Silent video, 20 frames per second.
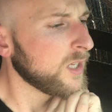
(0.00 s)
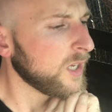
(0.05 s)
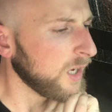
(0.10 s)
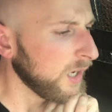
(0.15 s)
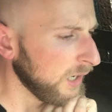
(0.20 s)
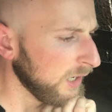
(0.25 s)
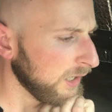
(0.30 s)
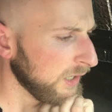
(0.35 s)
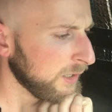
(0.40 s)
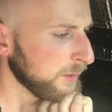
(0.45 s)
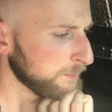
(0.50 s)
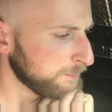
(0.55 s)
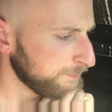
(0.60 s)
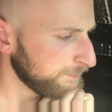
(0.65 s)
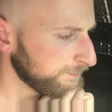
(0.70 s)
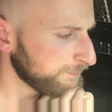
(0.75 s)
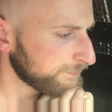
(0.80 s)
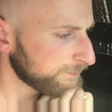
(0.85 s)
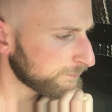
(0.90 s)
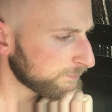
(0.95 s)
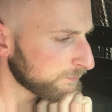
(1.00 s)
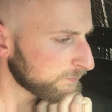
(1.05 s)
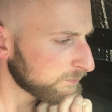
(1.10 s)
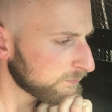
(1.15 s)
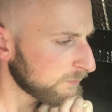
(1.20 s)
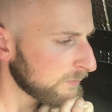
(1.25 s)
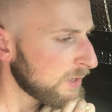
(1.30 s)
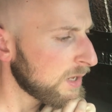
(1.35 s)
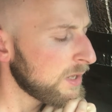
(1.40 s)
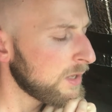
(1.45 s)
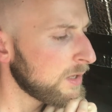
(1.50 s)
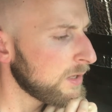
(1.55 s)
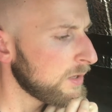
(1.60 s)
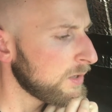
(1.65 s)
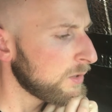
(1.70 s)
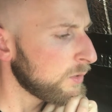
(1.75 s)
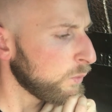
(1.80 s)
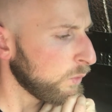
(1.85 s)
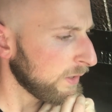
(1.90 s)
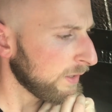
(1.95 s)

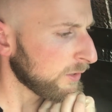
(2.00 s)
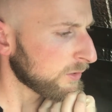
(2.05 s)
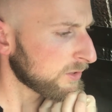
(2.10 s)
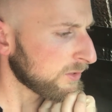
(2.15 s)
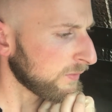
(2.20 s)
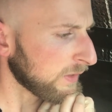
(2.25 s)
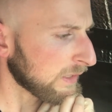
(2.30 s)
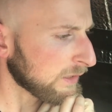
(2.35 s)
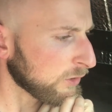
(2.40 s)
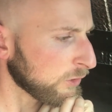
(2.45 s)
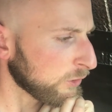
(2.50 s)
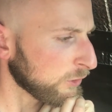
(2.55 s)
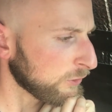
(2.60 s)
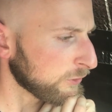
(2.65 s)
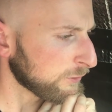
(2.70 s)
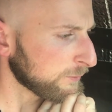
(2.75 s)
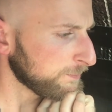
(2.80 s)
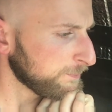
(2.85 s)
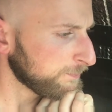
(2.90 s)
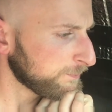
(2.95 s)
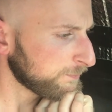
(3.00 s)
What else have I learned?